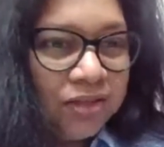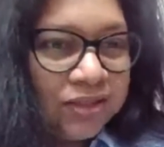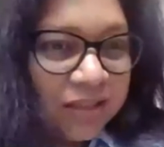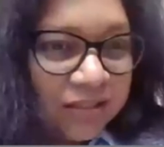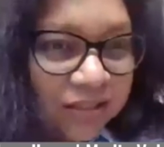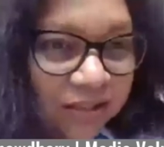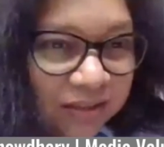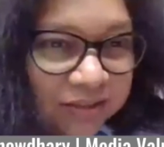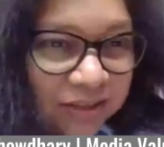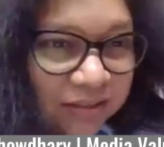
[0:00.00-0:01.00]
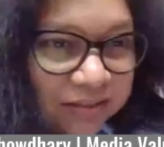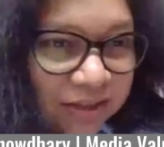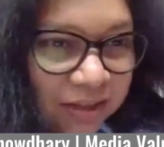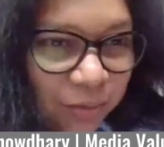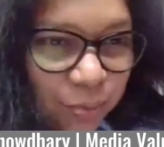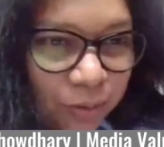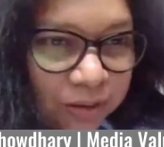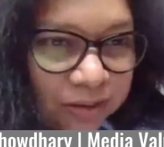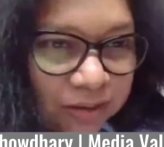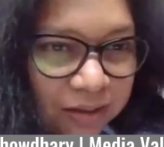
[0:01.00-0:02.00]
Chaitali is asking,
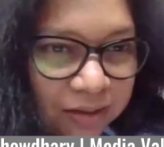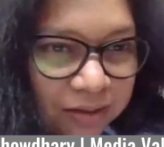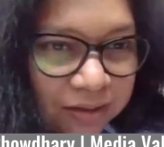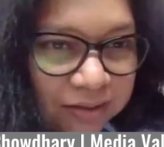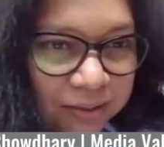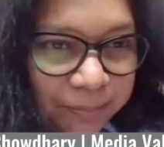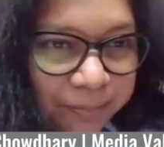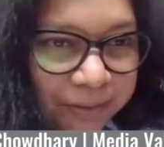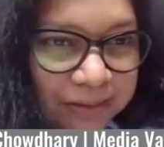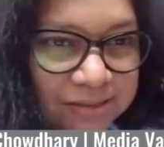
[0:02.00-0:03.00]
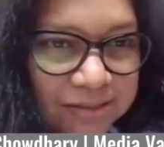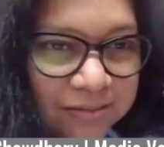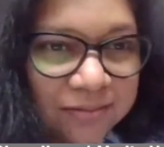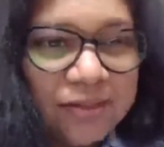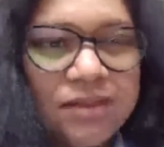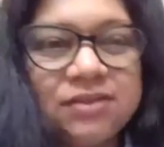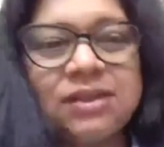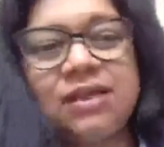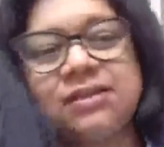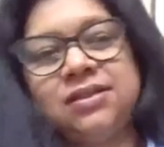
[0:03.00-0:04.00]
what are the press
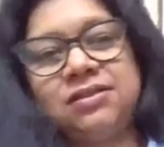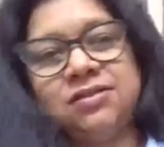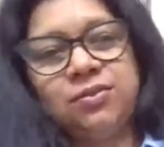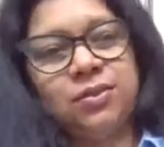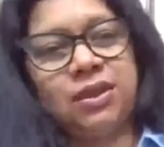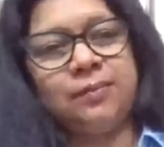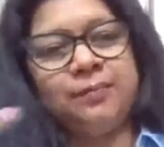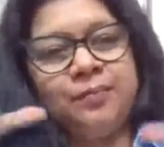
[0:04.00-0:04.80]
release assets? Okay.